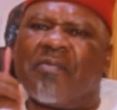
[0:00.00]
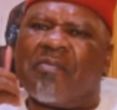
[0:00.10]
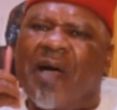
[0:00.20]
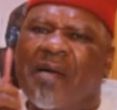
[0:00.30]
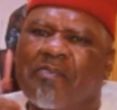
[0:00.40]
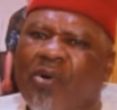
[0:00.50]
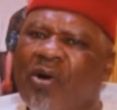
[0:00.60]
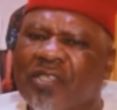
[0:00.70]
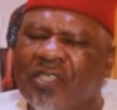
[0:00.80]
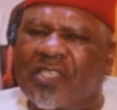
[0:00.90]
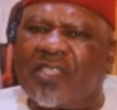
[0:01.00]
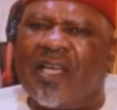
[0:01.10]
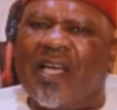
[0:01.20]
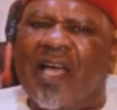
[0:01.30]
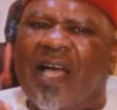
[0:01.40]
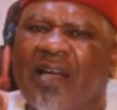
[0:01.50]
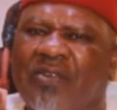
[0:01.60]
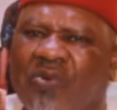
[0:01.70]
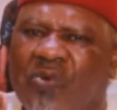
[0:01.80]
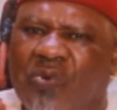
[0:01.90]
my points
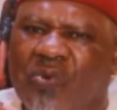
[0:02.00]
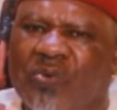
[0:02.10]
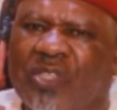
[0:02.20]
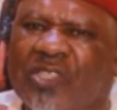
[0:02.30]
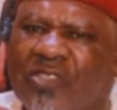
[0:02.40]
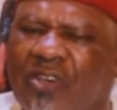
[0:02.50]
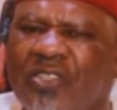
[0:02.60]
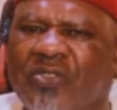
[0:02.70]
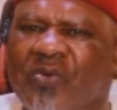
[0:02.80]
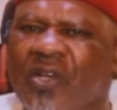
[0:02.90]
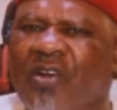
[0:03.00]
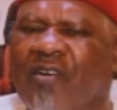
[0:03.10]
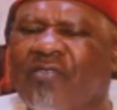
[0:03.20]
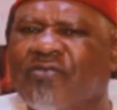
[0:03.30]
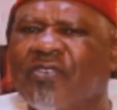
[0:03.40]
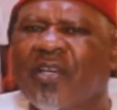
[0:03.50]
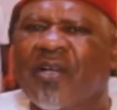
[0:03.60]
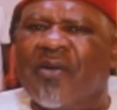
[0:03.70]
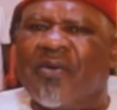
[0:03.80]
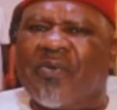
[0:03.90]
is not a question of
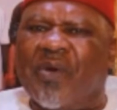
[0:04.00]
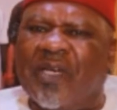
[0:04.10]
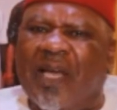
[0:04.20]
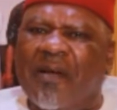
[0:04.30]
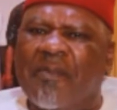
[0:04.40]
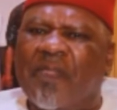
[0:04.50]
whether